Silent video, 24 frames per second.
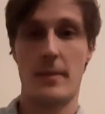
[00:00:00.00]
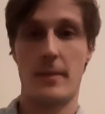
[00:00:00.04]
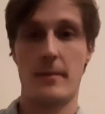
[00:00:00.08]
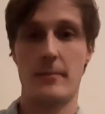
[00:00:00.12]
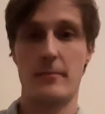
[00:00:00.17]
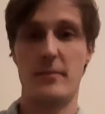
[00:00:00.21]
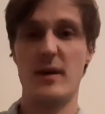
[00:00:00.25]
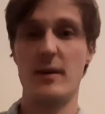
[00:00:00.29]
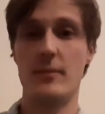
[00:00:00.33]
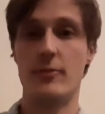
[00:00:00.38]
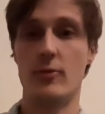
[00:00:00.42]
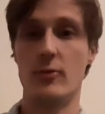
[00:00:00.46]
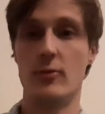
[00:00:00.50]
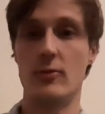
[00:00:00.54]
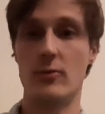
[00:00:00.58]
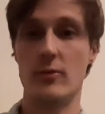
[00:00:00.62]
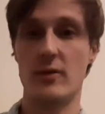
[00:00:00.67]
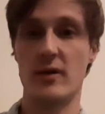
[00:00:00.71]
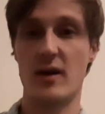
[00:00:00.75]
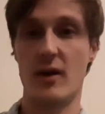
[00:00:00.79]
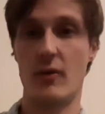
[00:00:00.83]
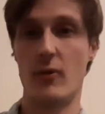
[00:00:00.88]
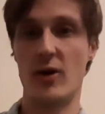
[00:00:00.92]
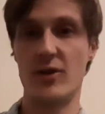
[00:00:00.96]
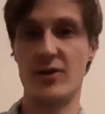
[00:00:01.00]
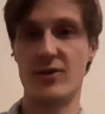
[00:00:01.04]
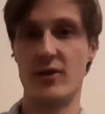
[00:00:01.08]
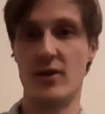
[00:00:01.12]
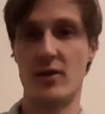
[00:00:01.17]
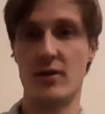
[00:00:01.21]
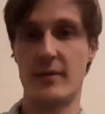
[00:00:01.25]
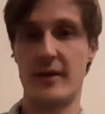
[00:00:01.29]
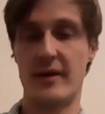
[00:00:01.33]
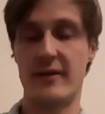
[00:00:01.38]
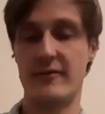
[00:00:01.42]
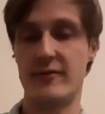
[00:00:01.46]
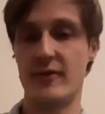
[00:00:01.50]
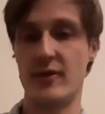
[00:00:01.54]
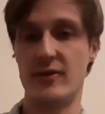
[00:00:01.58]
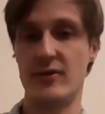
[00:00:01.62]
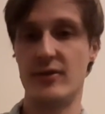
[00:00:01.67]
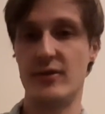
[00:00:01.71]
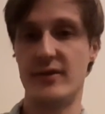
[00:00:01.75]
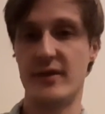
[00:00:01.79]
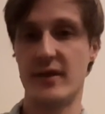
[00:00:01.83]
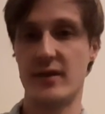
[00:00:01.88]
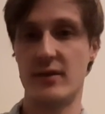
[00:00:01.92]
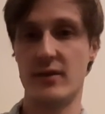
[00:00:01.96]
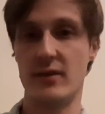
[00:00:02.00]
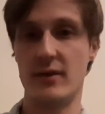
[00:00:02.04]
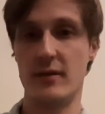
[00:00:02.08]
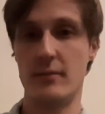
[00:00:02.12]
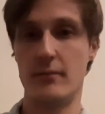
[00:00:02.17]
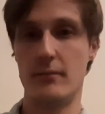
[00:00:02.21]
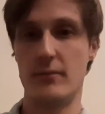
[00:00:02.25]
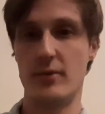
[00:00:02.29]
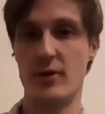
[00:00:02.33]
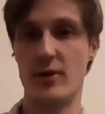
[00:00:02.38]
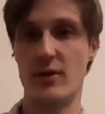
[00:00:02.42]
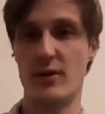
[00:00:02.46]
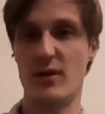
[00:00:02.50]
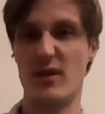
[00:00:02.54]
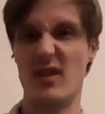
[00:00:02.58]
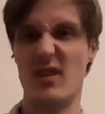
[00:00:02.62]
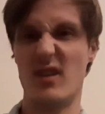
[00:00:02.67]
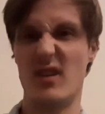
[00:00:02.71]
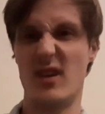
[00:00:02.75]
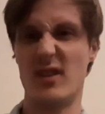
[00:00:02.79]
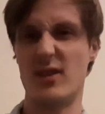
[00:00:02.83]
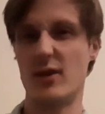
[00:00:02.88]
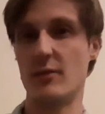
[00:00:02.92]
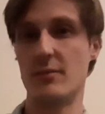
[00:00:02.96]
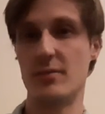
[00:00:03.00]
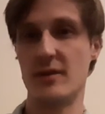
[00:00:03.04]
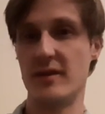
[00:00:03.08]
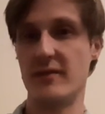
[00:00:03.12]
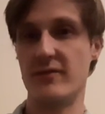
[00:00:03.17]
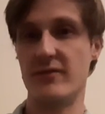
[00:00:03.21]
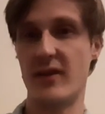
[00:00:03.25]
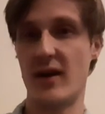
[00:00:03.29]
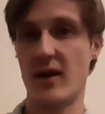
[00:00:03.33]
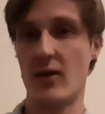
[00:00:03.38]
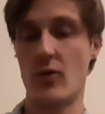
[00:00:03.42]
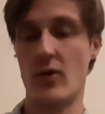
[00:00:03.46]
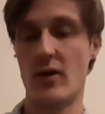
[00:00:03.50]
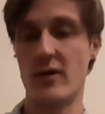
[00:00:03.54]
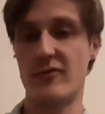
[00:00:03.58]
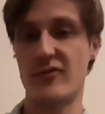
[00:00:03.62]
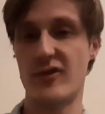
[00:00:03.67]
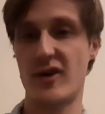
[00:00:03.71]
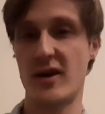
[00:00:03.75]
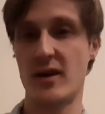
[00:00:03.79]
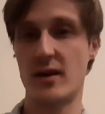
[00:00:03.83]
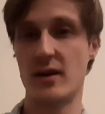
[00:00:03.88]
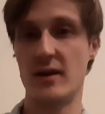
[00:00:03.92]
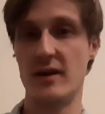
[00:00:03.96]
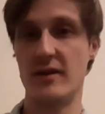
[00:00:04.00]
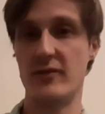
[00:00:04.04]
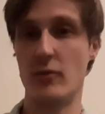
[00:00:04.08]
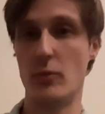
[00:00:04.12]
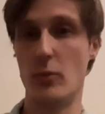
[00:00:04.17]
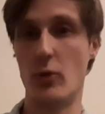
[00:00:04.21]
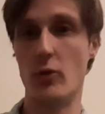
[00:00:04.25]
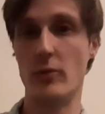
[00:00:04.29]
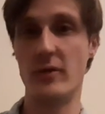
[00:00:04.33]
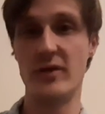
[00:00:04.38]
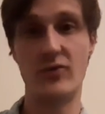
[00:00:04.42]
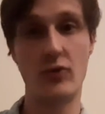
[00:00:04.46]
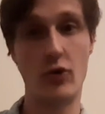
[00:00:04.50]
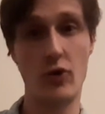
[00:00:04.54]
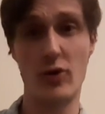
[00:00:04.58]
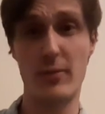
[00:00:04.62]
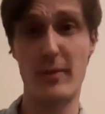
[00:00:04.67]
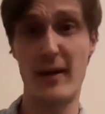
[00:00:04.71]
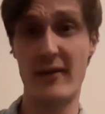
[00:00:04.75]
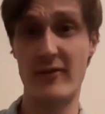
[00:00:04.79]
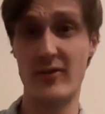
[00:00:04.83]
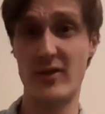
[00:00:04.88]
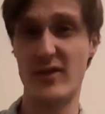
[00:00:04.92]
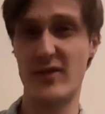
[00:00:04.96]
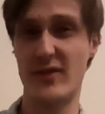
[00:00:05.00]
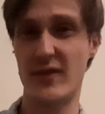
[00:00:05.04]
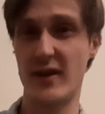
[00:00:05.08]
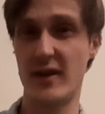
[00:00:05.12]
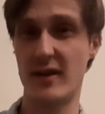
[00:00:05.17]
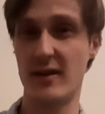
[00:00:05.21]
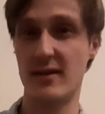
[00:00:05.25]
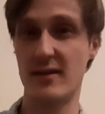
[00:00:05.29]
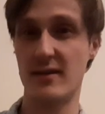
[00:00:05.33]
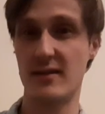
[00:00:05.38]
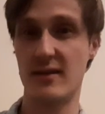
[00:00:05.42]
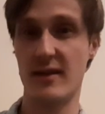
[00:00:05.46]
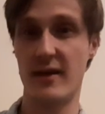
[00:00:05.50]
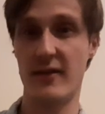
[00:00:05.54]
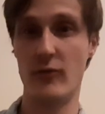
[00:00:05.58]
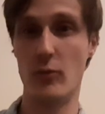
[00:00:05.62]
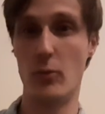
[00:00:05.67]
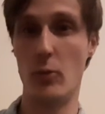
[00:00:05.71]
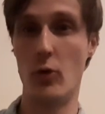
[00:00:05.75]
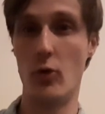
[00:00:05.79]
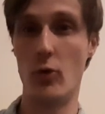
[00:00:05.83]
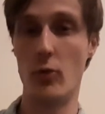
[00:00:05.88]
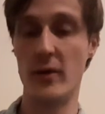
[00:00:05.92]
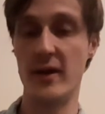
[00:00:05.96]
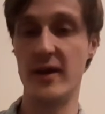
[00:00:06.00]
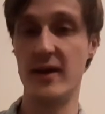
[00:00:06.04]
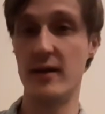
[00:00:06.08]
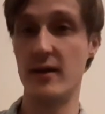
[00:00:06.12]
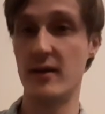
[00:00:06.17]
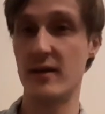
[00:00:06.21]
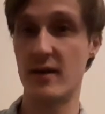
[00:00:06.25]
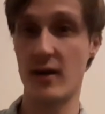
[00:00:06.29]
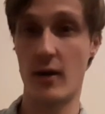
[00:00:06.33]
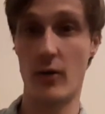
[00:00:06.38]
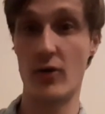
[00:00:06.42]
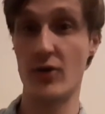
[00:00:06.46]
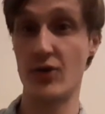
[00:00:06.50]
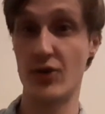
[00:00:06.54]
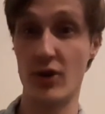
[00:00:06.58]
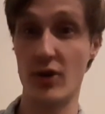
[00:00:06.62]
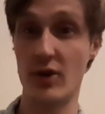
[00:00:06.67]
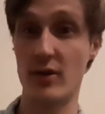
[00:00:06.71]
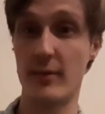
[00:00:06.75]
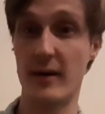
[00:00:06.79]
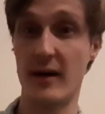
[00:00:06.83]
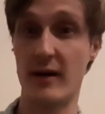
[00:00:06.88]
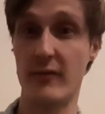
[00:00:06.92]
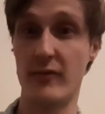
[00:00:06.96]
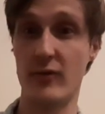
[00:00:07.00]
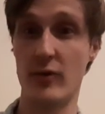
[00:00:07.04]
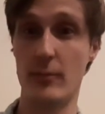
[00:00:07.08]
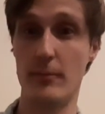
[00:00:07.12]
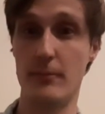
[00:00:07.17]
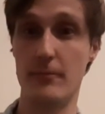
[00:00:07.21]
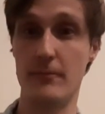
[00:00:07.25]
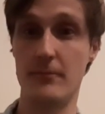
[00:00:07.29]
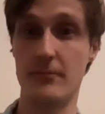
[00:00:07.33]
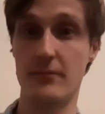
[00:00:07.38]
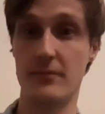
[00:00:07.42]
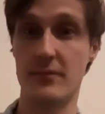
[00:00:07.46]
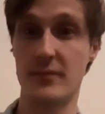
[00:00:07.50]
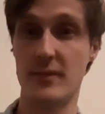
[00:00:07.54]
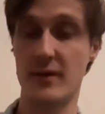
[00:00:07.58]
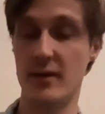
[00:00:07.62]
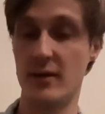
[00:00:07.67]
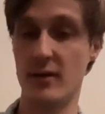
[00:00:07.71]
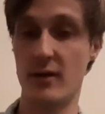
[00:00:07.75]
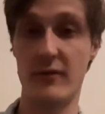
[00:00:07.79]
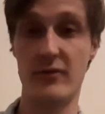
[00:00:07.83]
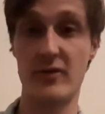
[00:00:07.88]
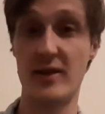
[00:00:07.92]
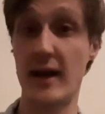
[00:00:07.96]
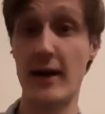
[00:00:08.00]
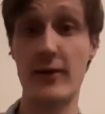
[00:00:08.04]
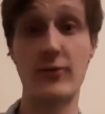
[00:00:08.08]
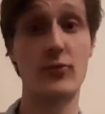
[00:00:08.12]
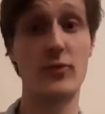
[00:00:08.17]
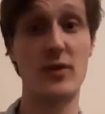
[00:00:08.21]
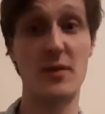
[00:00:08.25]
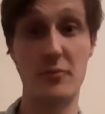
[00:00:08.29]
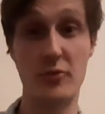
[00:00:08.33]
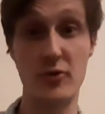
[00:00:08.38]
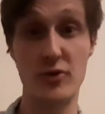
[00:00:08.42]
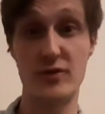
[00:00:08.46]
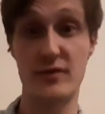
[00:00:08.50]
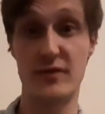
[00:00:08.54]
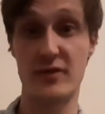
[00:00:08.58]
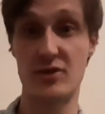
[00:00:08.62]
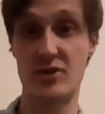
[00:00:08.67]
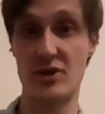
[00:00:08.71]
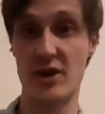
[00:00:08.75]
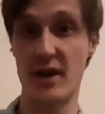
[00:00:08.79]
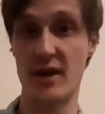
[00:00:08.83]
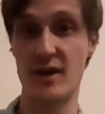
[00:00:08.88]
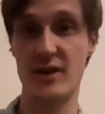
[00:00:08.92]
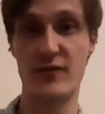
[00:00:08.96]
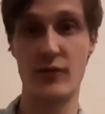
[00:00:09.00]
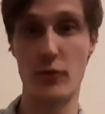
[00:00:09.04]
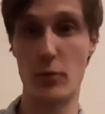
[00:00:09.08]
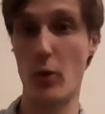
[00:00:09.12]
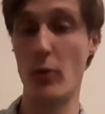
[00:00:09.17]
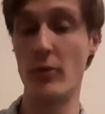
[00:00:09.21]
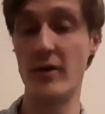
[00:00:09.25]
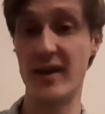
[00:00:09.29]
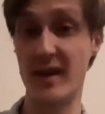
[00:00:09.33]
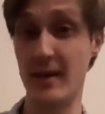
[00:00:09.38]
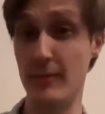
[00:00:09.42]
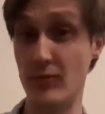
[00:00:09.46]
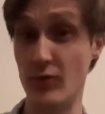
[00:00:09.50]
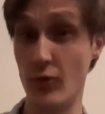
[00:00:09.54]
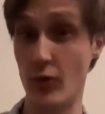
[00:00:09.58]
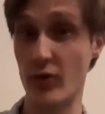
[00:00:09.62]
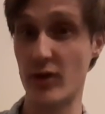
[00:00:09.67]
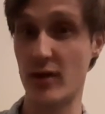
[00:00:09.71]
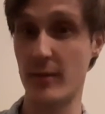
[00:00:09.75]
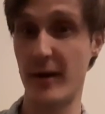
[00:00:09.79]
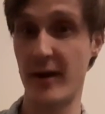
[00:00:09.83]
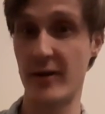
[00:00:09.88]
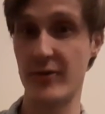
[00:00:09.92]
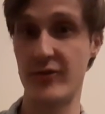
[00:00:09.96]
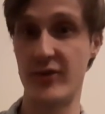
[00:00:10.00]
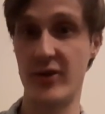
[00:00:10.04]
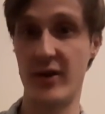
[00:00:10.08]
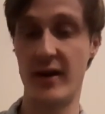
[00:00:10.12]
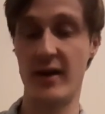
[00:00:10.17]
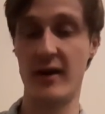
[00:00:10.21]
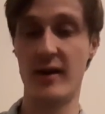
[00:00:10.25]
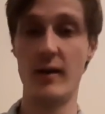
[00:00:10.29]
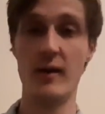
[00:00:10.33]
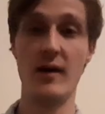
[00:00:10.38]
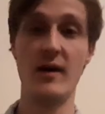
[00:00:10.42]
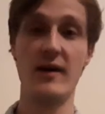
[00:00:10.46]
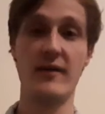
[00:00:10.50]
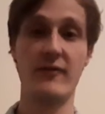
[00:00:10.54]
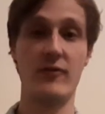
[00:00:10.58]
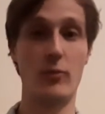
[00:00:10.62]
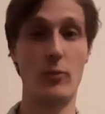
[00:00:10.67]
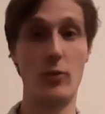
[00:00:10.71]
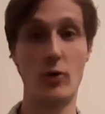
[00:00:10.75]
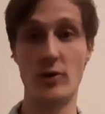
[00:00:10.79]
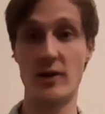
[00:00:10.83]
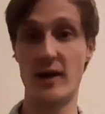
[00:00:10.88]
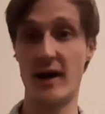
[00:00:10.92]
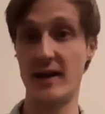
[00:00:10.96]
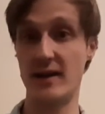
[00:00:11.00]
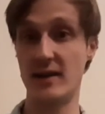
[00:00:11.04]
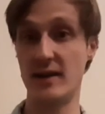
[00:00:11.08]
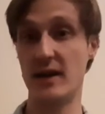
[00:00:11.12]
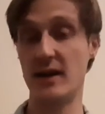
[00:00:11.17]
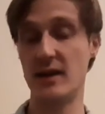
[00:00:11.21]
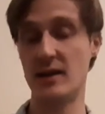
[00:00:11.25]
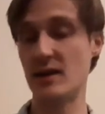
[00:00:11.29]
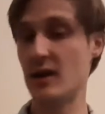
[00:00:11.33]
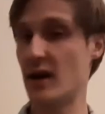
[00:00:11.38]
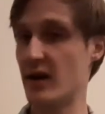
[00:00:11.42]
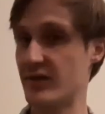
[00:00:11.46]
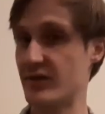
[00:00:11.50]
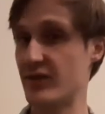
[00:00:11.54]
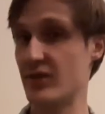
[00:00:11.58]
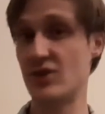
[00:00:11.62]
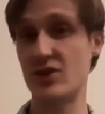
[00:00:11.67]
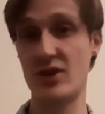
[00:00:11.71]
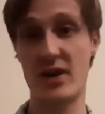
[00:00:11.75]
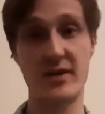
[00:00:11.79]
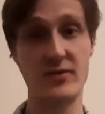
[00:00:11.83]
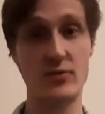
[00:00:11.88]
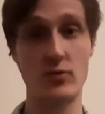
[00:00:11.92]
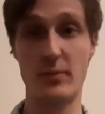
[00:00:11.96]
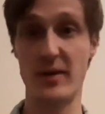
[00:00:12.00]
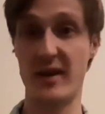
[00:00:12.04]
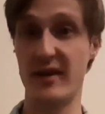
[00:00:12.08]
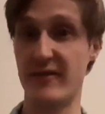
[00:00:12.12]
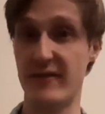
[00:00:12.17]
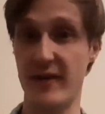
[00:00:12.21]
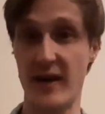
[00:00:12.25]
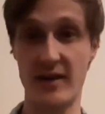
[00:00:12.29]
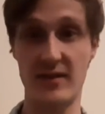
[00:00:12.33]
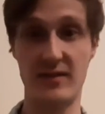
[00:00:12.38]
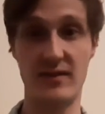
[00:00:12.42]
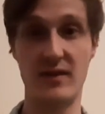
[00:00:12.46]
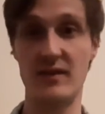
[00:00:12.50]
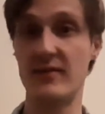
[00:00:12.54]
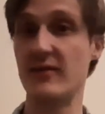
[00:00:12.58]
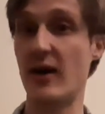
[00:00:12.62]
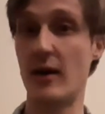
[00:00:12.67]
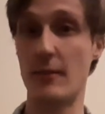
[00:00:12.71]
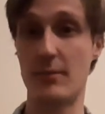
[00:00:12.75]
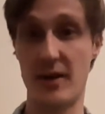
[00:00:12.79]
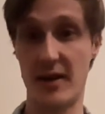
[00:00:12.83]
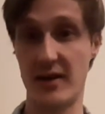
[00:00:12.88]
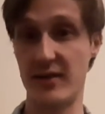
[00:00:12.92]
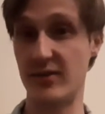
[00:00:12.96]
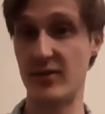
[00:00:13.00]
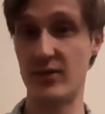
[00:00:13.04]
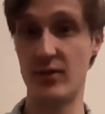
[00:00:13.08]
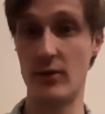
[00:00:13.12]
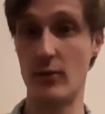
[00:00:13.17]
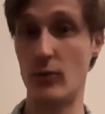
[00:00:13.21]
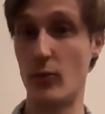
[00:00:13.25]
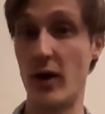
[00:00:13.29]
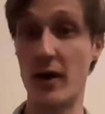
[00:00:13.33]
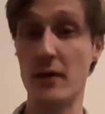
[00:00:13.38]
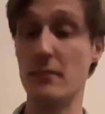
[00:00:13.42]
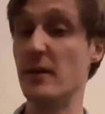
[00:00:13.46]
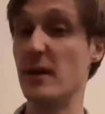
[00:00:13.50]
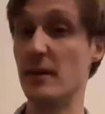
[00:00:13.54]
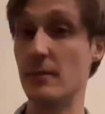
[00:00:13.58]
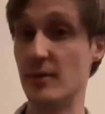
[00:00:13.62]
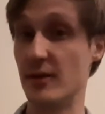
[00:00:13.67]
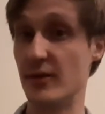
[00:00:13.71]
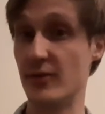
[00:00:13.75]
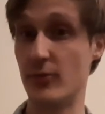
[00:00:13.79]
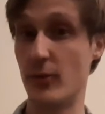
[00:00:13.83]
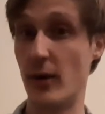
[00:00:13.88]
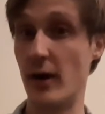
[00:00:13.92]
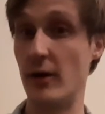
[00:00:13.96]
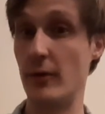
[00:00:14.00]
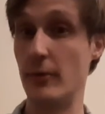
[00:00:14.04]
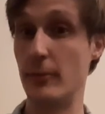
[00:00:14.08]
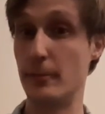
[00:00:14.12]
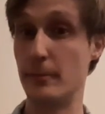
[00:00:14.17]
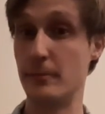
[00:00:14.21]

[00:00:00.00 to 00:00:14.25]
People go on and on about virtue signalling, but I don't believe in that, quite frankly. The more we talk about these things and the more we go on and on about them, the louder we push for change, the more we keep talking about it, the more likely lasting change will be affected, and that applies to white people as well.